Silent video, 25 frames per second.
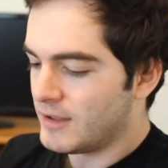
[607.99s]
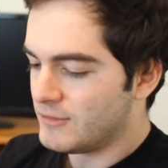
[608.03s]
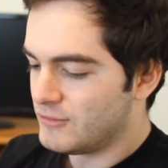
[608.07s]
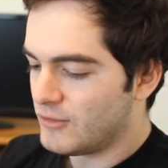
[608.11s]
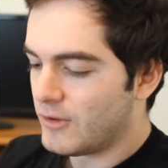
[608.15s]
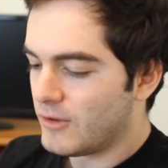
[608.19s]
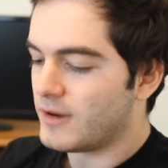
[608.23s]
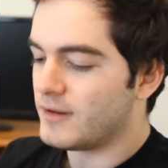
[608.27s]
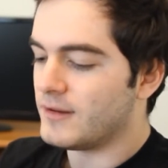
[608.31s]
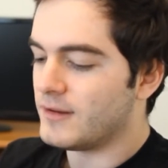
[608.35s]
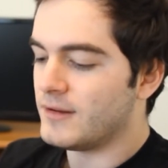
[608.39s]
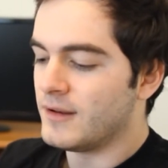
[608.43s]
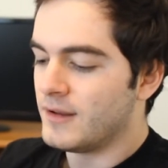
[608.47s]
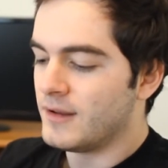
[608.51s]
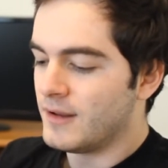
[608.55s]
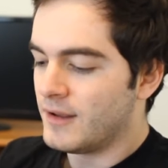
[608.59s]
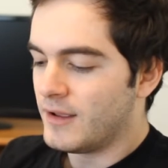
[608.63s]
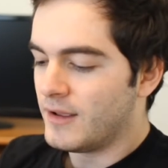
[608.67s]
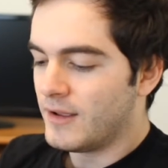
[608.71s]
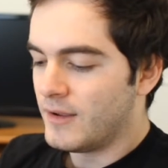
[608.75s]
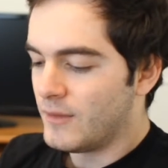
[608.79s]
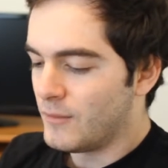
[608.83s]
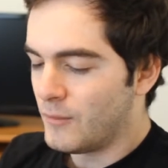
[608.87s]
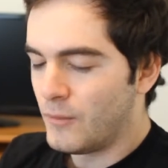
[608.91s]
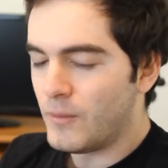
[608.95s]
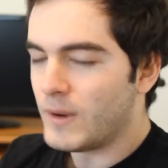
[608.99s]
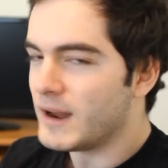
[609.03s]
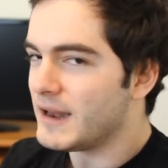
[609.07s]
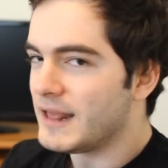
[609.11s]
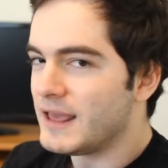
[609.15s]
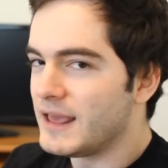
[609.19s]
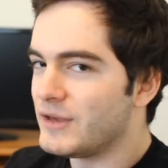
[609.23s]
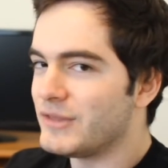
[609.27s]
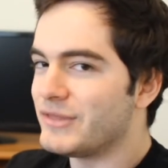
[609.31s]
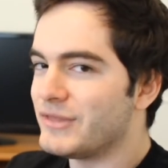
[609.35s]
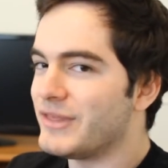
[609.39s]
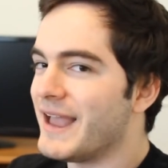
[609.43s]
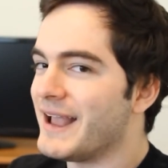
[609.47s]
Jordan, what do
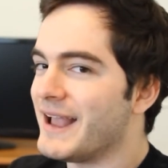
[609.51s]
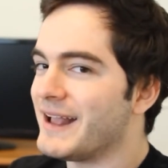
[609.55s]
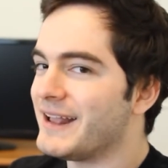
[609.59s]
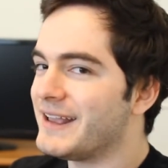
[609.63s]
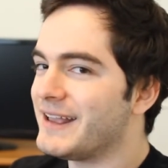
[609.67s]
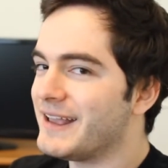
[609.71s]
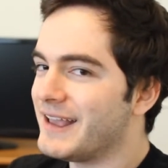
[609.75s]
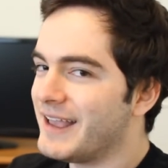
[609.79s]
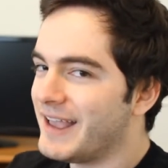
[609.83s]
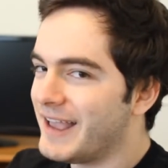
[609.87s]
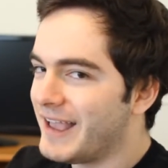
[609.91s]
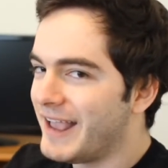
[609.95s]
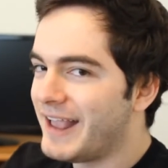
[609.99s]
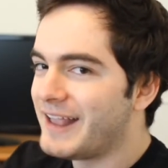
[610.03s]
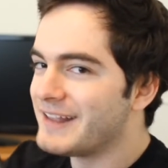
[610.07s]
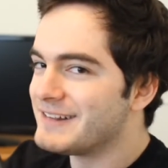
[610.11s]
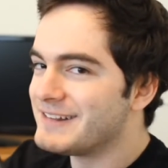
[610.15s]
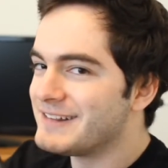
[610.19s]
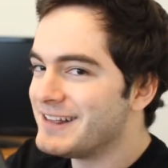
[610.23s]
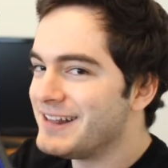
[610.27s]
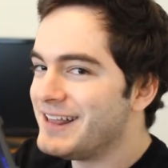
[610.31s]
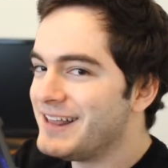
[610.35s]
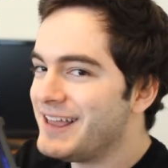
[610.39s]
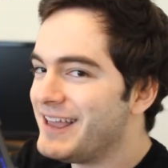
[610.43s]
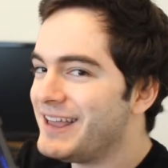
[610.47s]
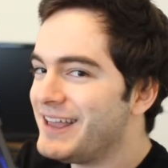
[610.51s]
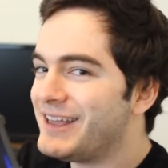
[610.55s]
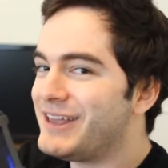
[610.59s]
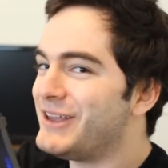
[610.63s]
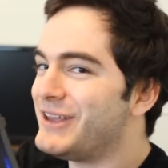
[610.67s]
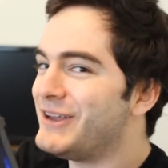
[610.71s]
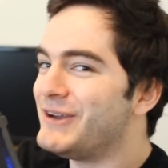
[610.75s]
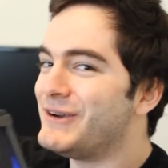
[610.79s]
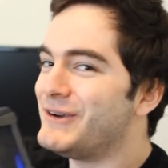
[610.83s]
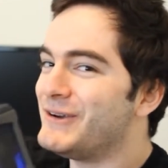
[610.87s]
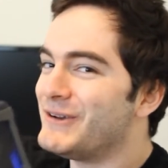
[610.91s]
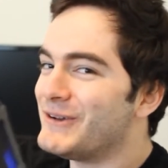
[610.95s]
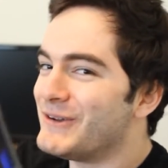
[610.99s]
you think? Isn't he
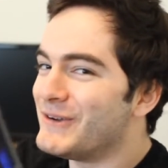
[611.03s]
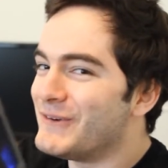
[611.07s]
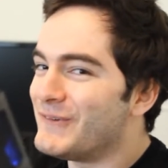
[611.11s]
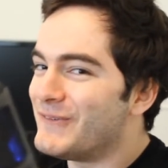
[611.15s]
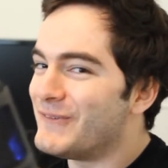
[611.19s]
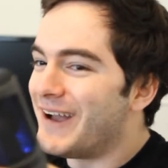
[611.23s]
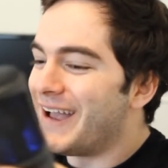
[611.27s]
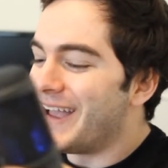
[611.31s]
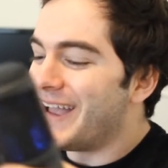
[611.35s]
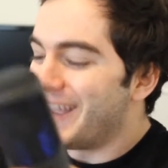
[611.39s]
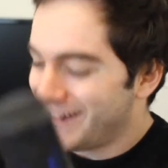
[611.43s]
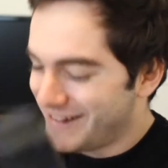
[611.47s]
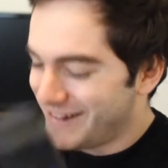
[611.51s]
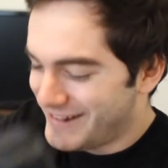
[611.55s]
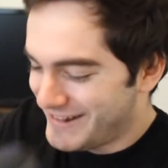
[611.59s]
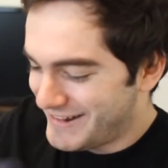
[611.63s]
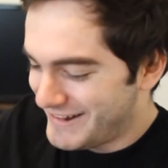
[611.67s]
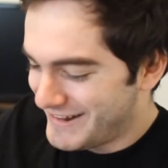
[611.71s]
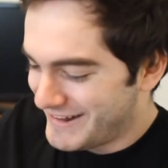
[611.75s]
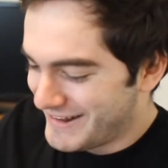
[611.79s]
cute or what?